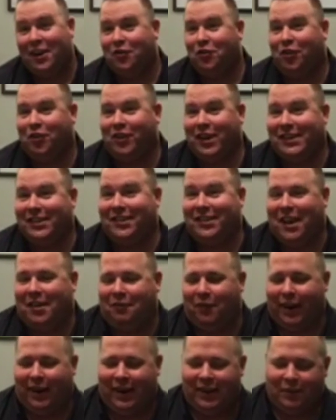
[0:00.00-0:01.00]
Okay,
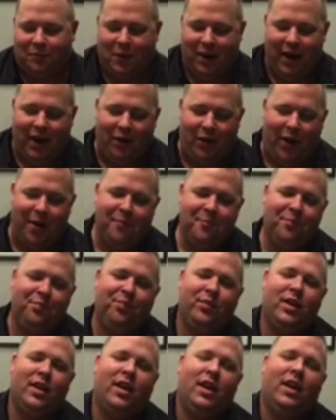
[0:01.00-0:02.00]
just like Stephanie is. But
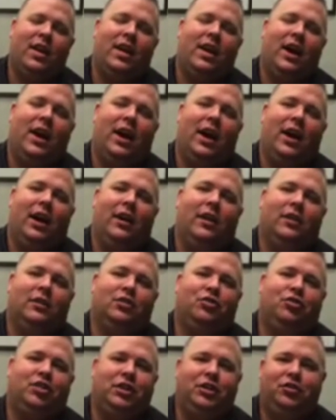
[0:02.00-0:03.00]
anyway,
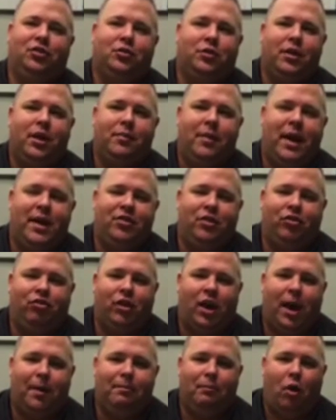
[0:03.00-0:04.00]
uh, she's doing an
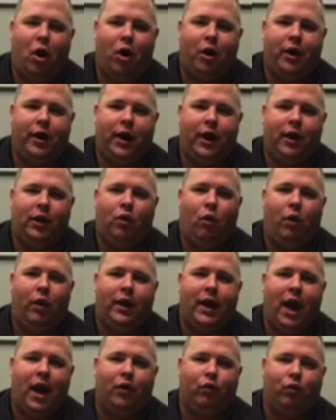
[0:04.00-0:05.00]
amazing job
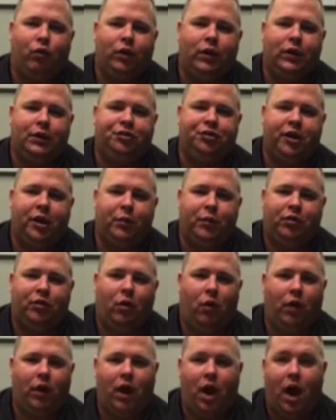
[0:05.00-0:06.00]
marketing, going out and really
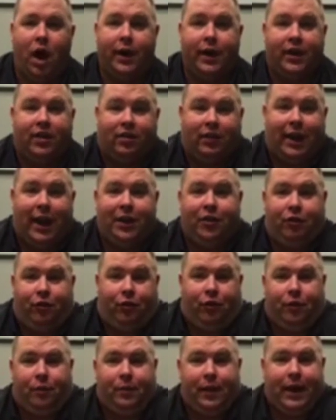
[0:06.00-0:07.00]
sharing what's going on.
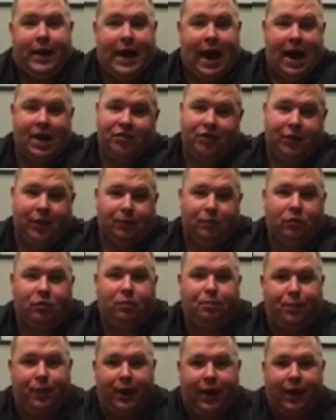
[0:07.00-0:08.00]
It's led to her being
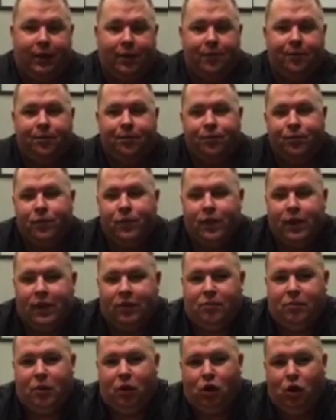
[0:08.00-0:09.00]
asked to come speak
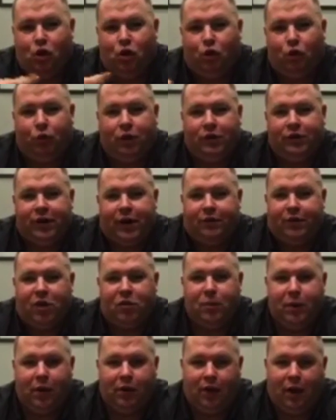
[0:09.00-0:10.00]
at some of the local
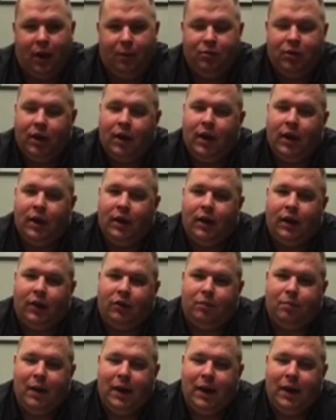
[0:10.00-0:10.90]
real estate investment clubs.